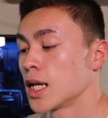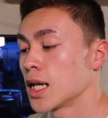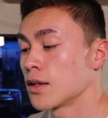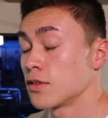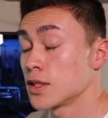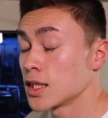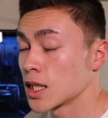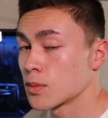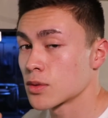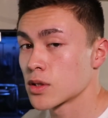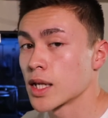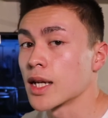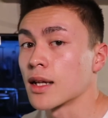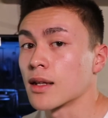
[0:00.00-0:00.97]
If you need help
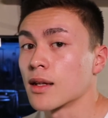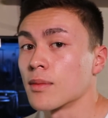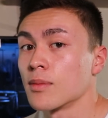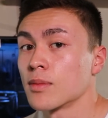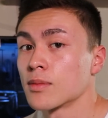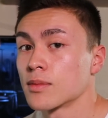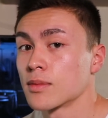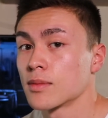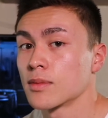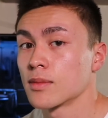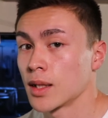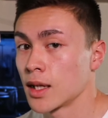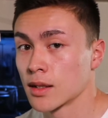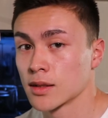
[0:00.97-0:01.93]
creating them,
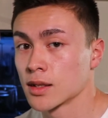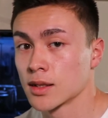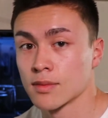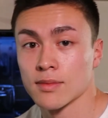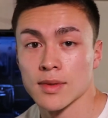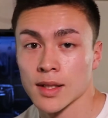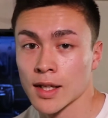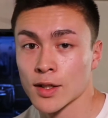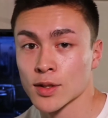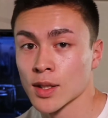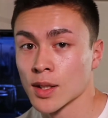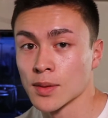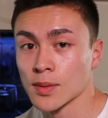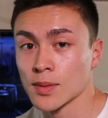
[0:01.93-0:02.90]
yeah, just let us
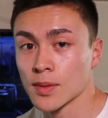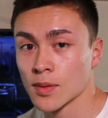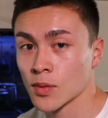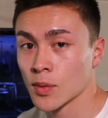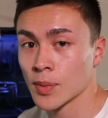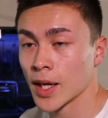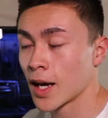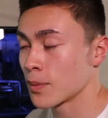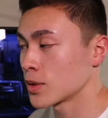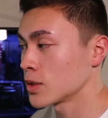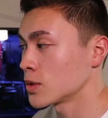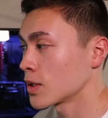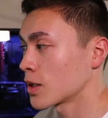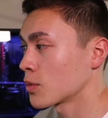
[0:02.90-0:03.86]
know. We'll be happy to
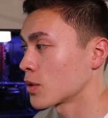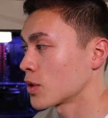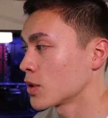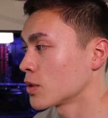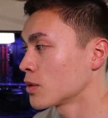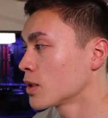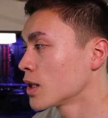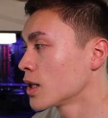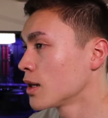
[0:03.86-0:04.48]
do that with you.